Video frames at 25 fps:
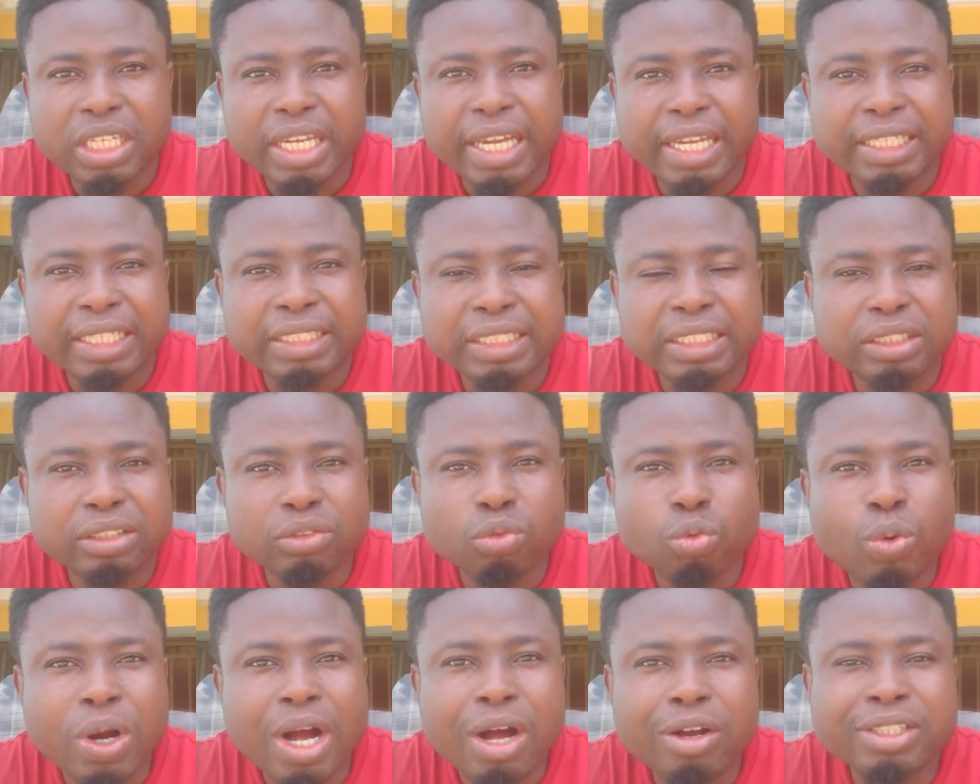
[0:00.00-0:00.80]
And
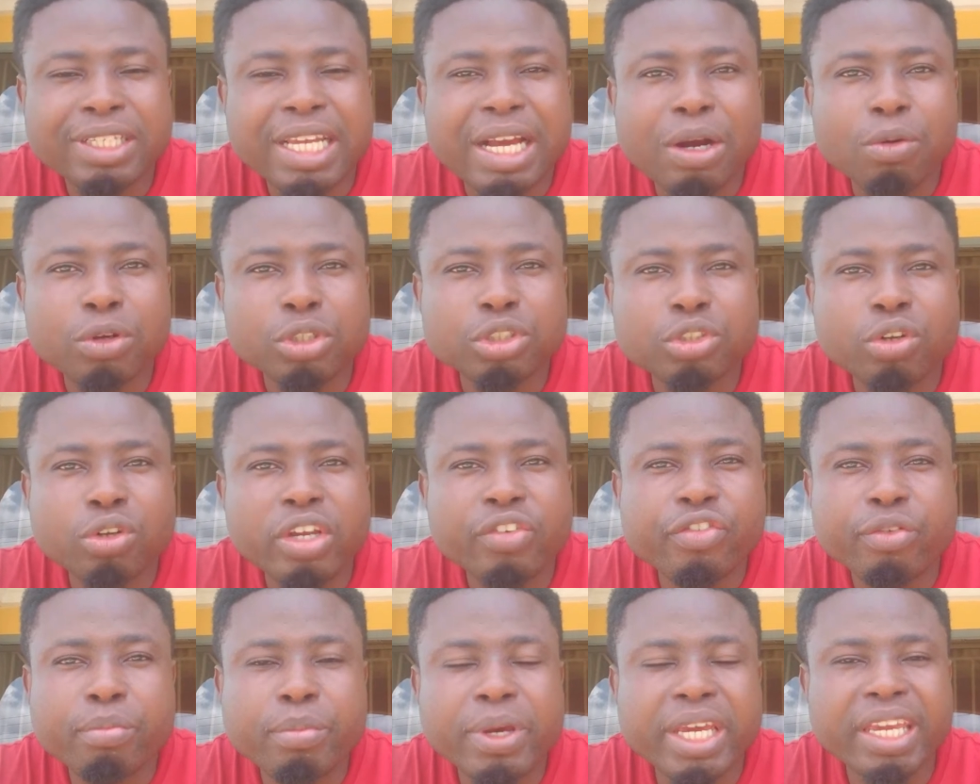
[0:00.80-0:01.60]
whilst I was not
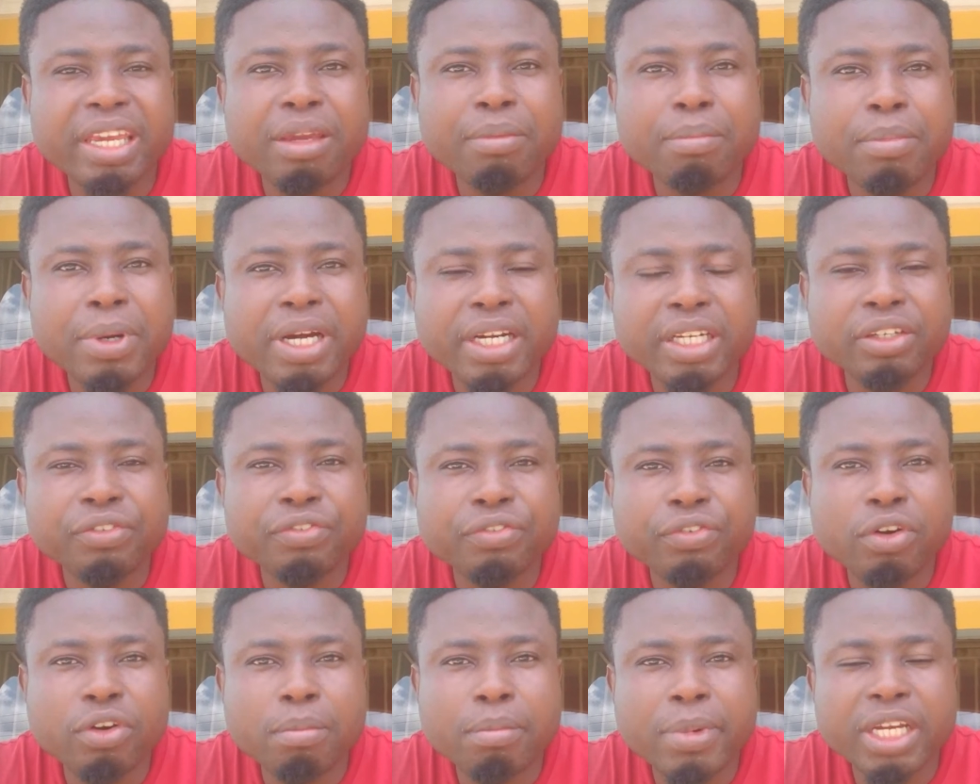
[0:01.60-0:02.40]
even making money
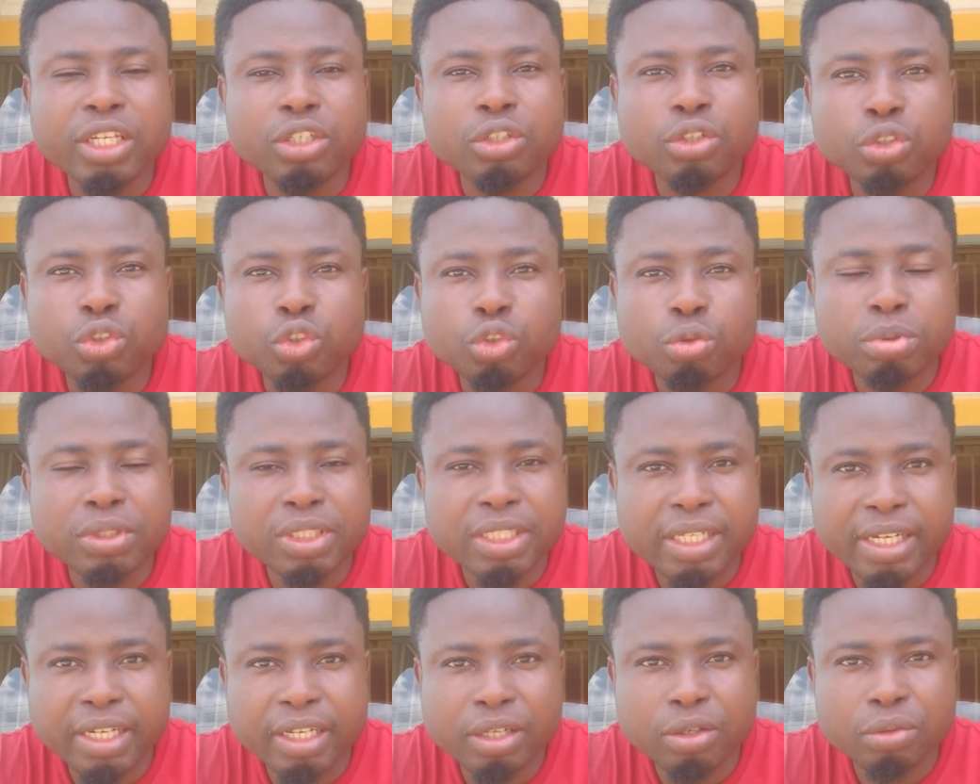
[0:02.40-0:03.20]
from my YouTube
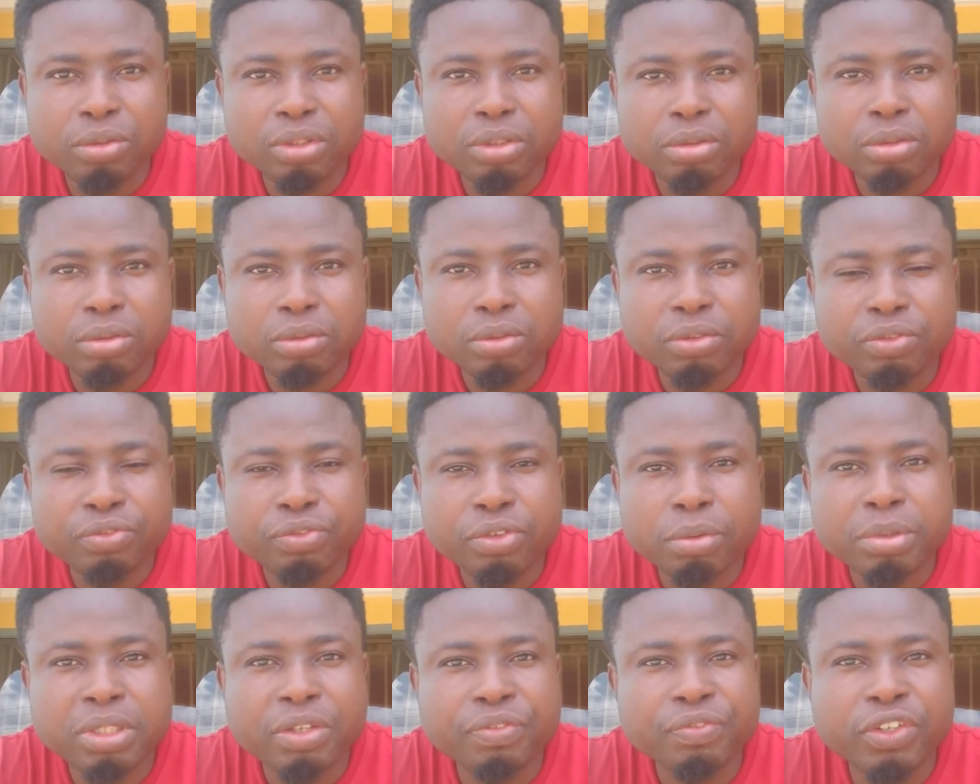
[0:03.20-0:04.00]
channel,
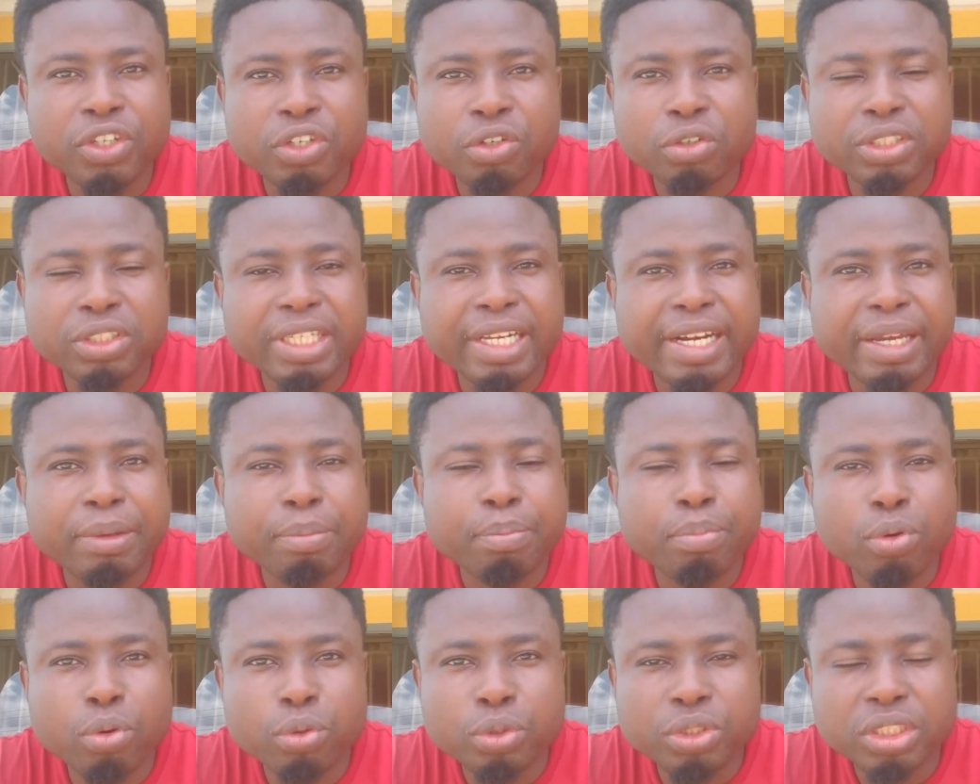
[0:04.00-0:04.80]
from the videos that I
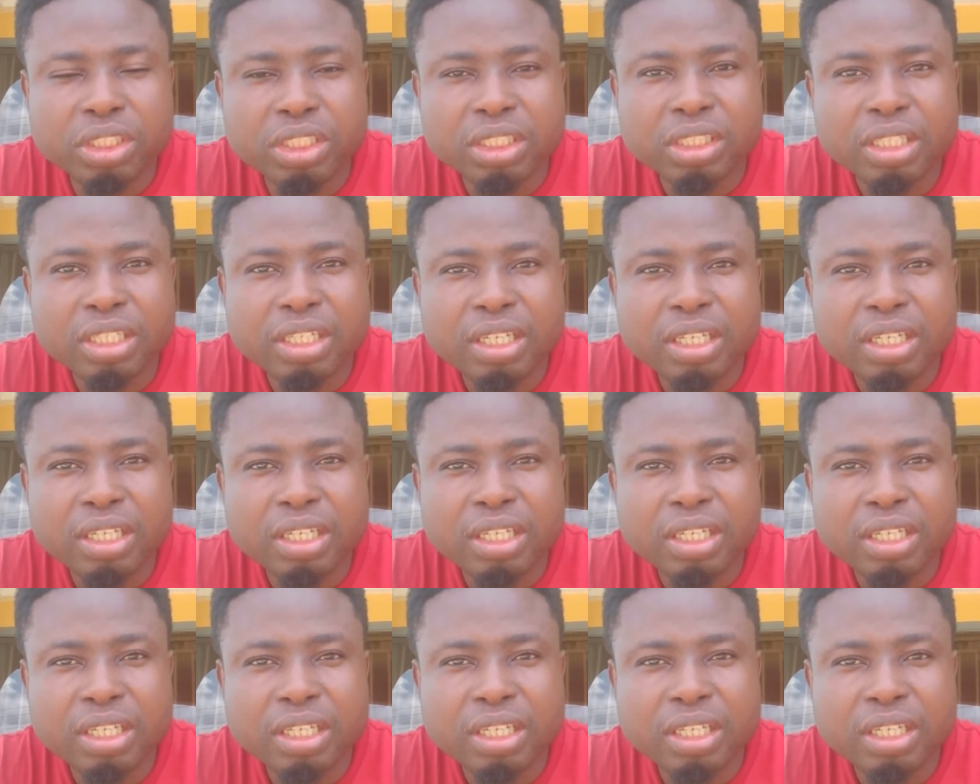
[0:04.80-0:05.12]
post,